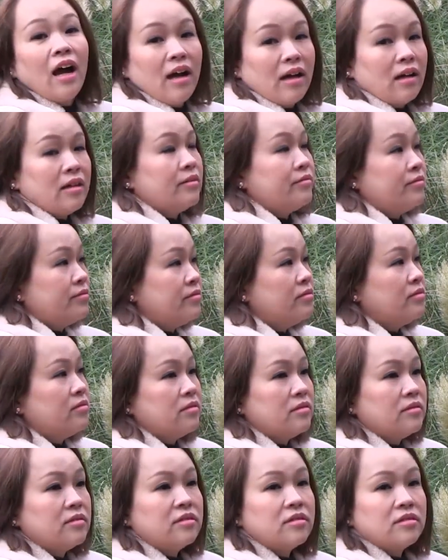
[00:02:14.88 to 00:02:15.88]

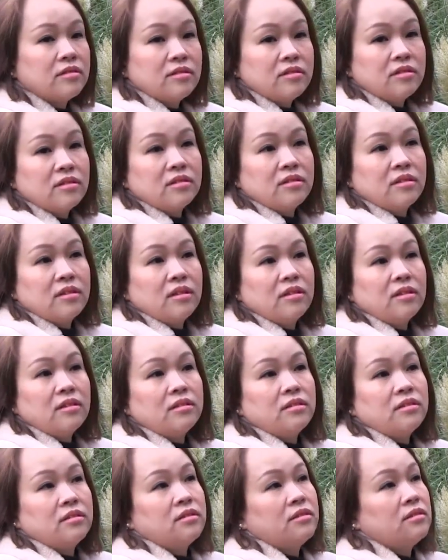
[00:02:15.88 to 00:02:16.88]

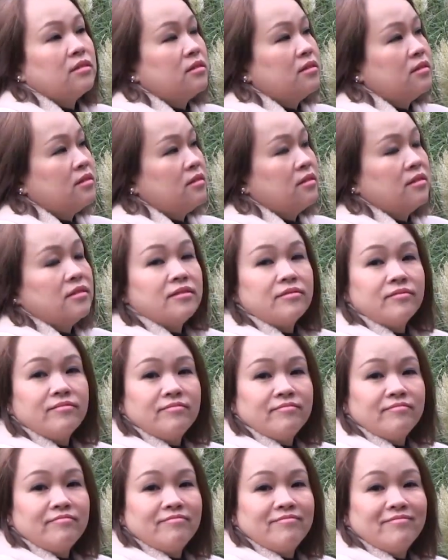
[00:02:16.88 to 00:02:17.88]

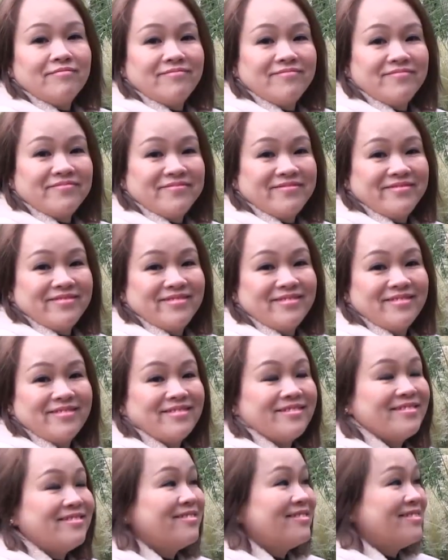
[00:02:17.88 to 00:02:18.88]

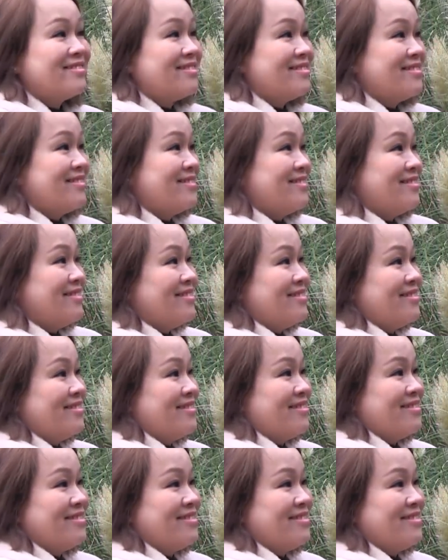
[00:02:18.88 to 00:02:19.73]
No words are spoken by the person on screen.